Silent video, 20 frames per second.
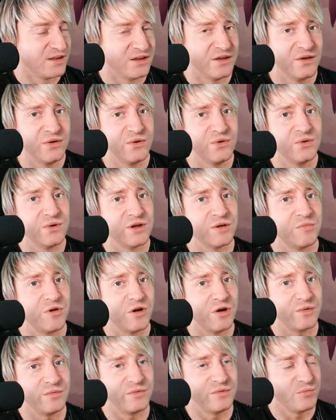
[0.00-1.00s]
Oh, come
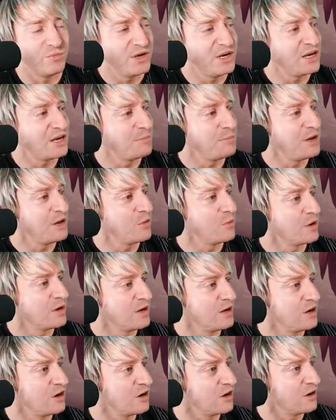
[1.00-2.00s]
on. We need a big one
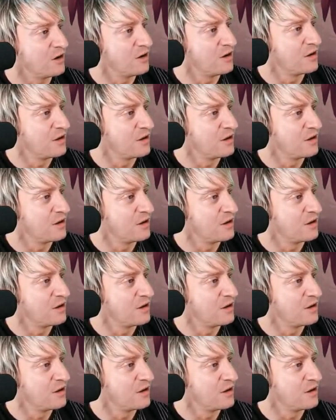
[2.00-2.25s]
here.